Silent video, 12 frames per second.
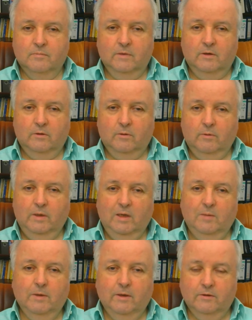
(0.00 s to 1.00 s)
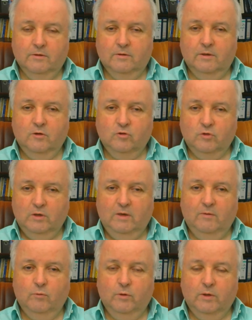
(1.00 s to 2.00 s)
3 months he
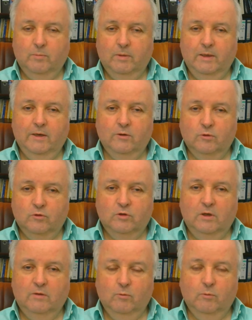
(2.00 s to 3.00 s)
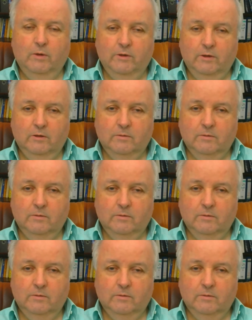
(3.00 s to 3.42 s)
achieved what he planned to achieve in 1 year.